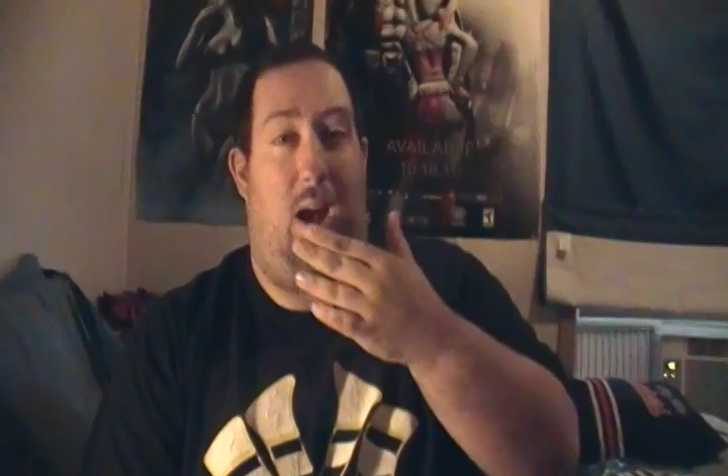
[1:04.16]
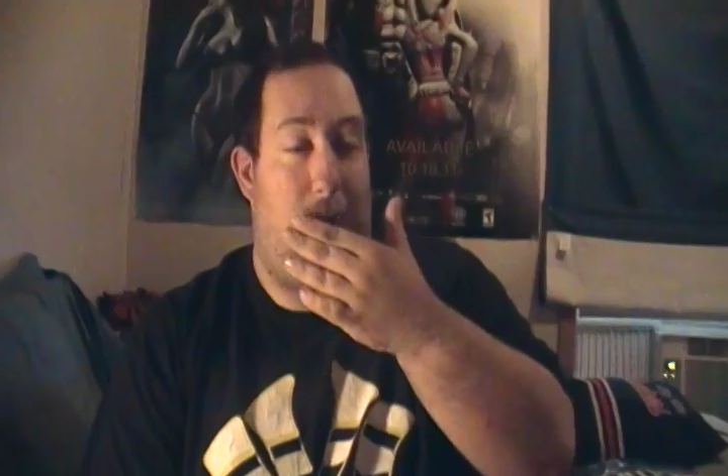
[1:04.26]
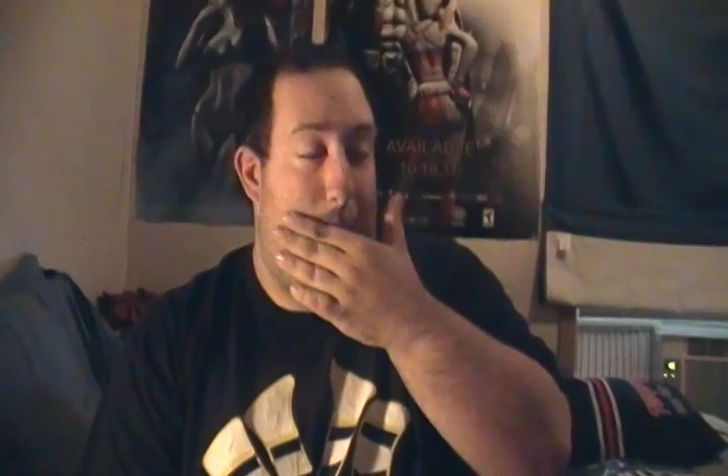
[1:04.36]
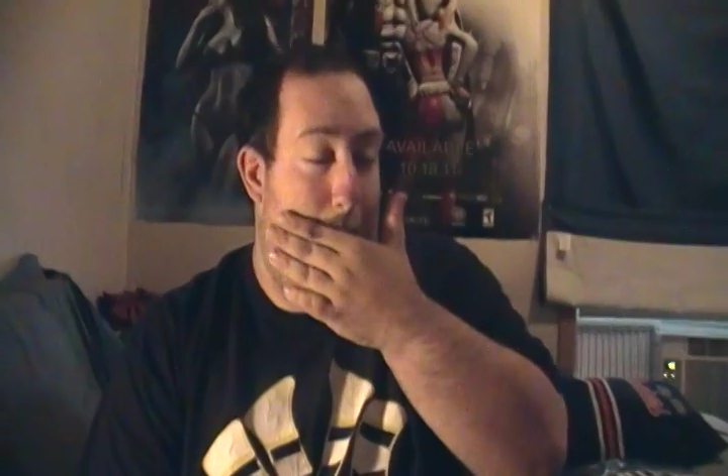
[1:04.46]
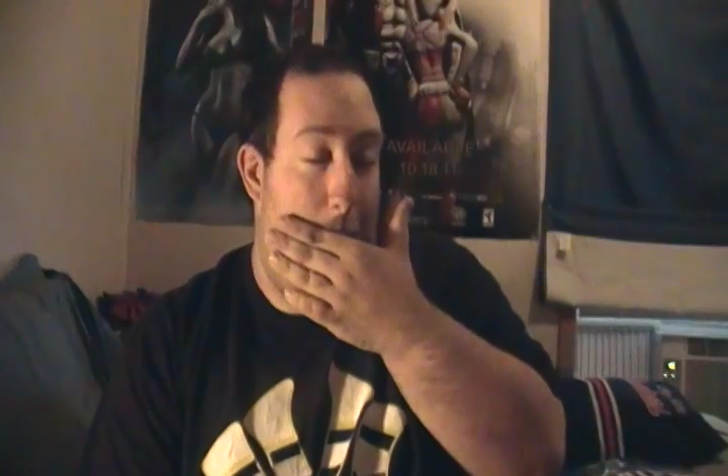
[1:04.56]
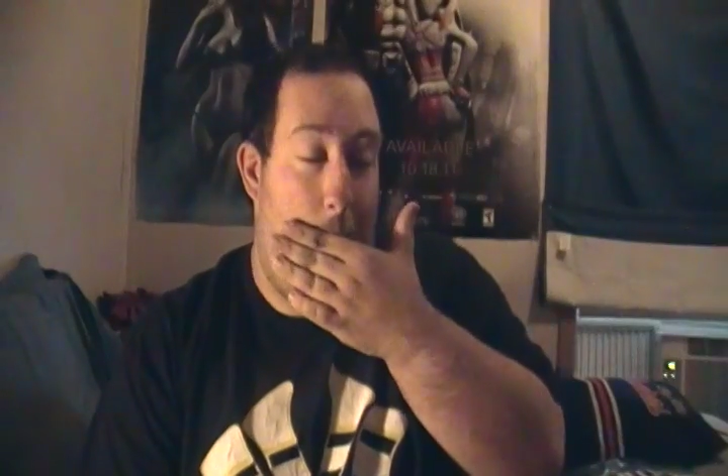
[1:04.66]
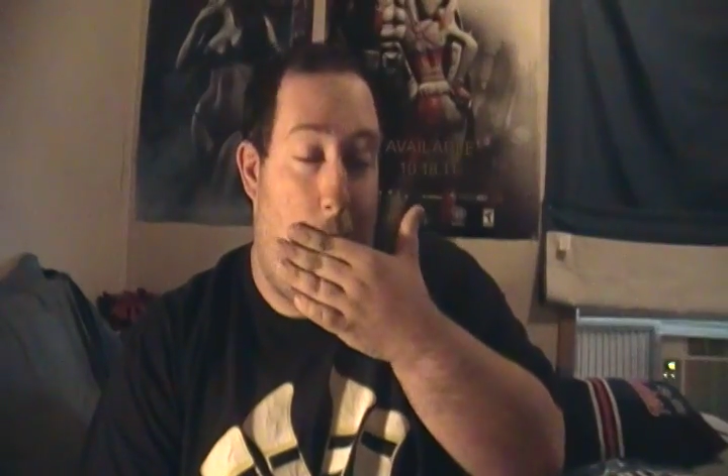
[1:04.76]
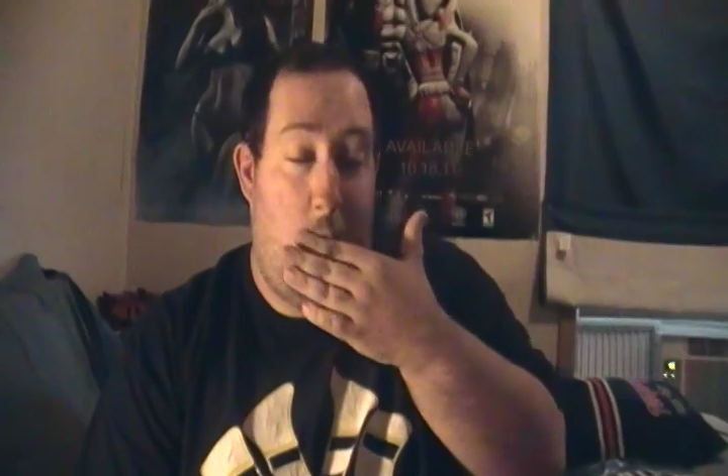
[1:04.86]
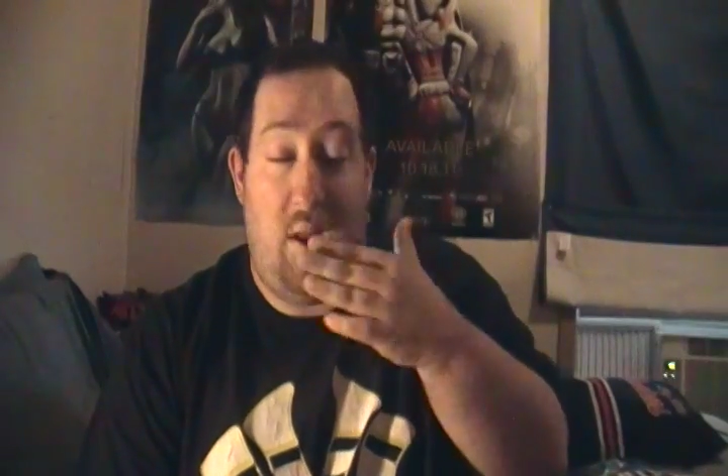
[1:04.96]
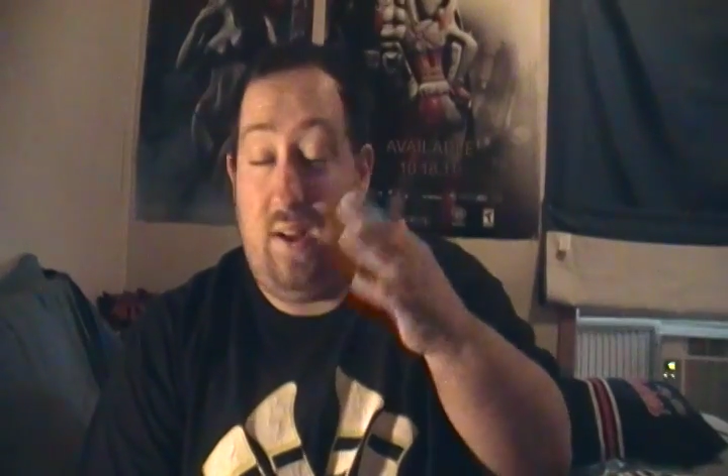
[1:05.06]
in stock,
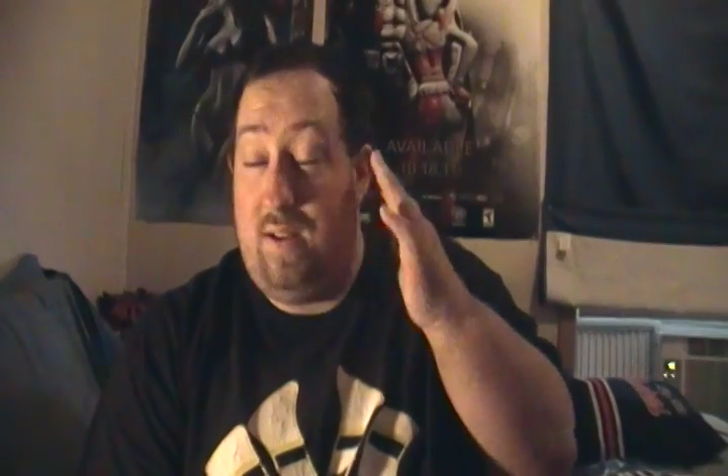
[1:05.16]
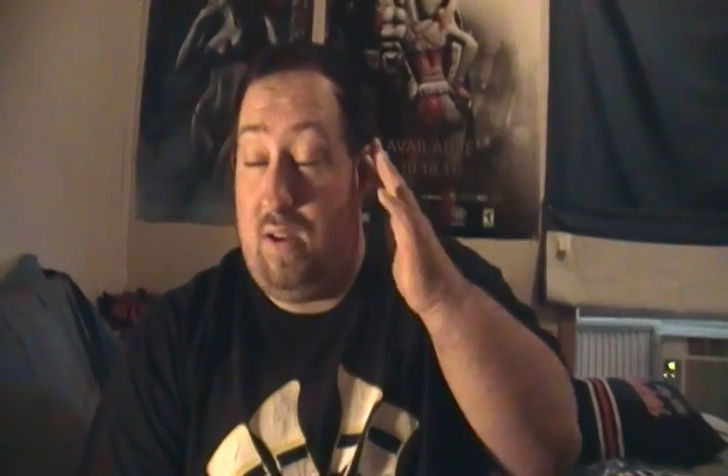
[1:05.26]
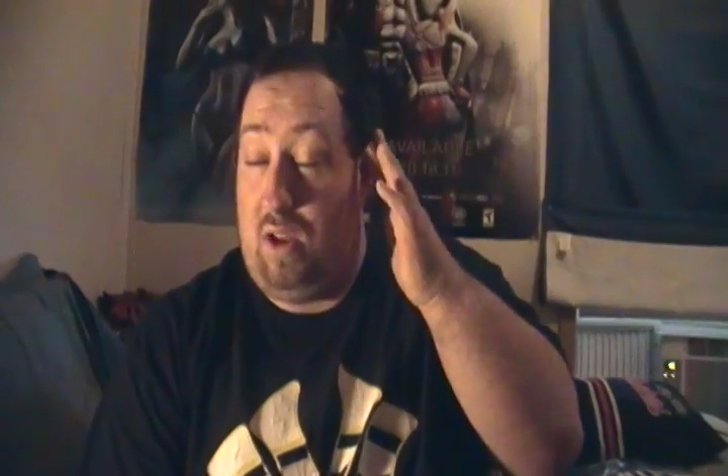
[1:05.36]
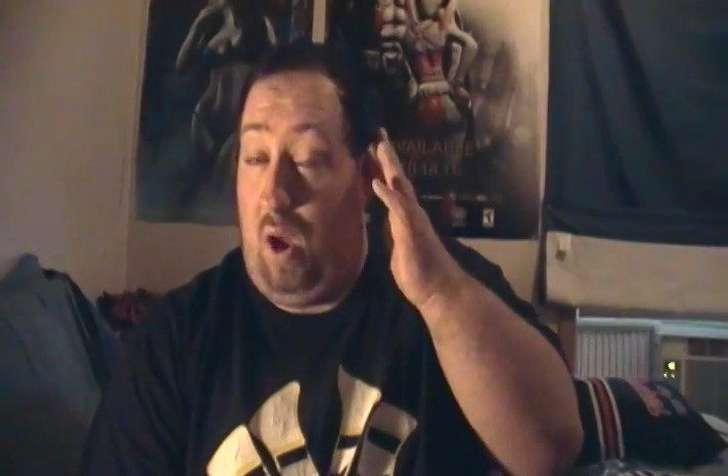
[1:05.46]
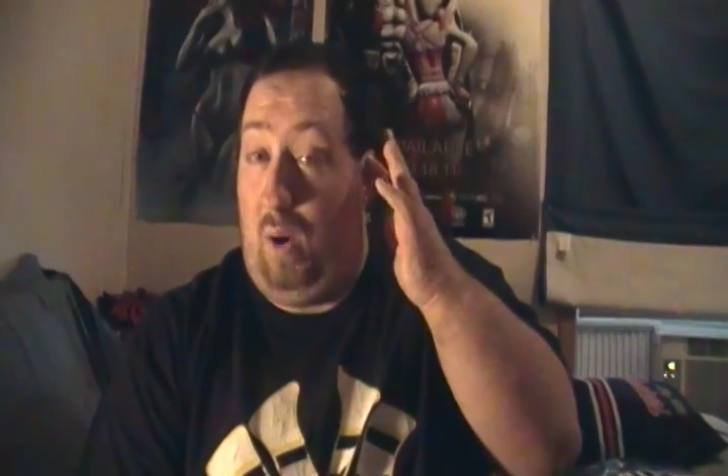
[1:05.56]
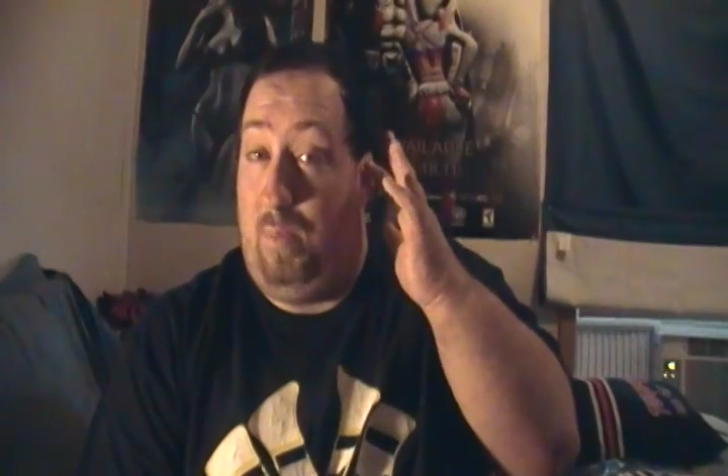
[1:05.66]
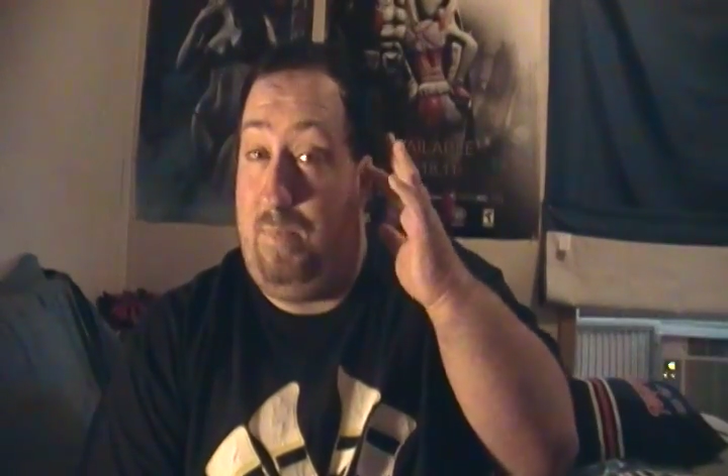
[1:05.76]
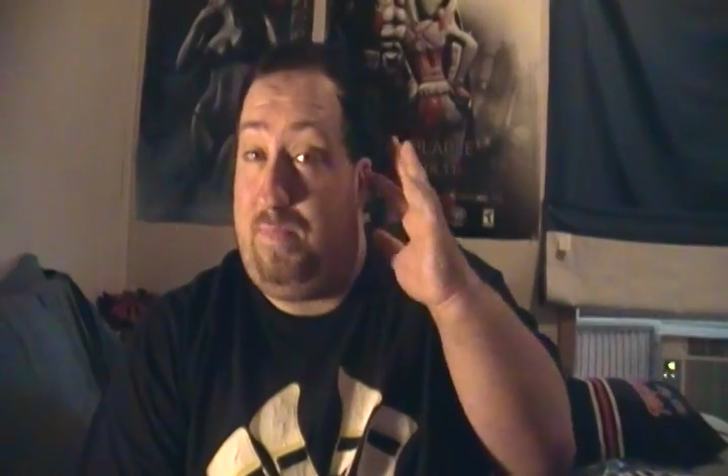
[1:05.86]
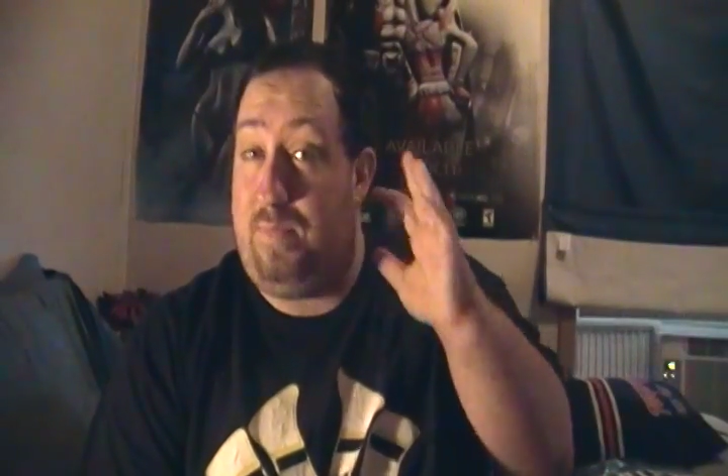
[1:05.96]
so